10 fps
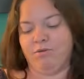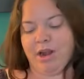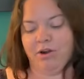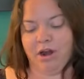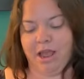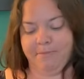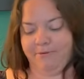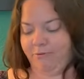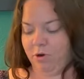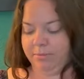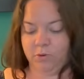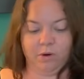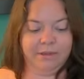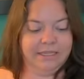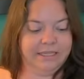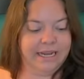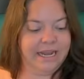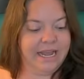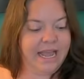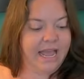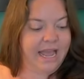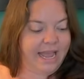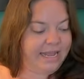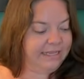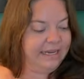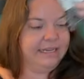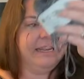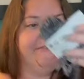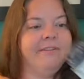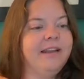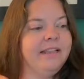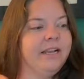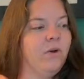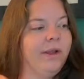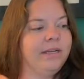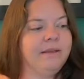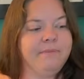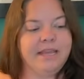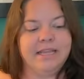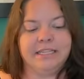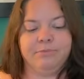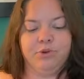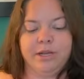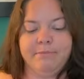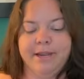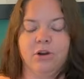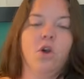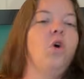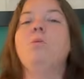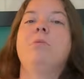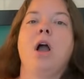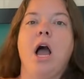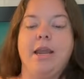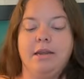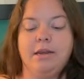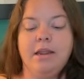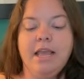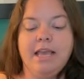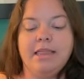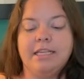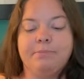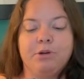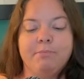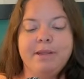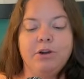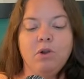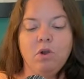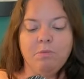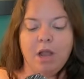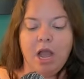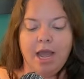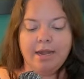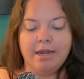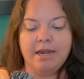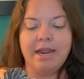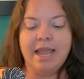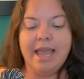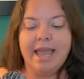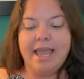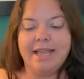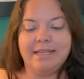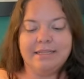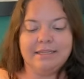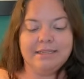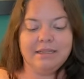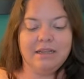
runner-up for absorbency is definitely going to be this Premier Home Cotton. This Premier Home Cotton is